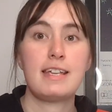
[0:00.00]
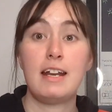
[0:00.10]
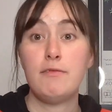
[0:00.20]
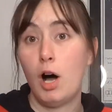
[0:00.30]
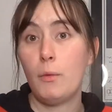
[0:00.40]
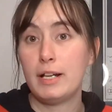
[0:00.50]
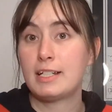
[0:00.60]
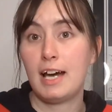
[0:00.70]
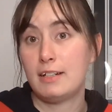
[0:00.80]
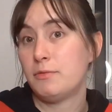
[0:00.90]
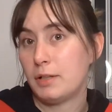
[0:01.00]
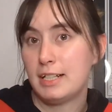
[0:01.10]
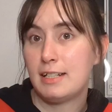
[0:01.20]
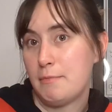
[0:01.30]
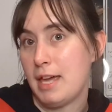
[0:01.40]
and I've always kind of
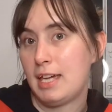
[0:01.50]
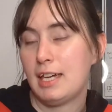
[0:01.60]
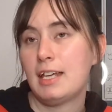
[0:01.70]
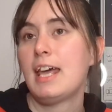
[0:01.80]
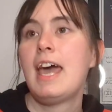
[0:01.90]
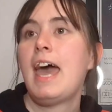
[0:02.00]
wanted to make it.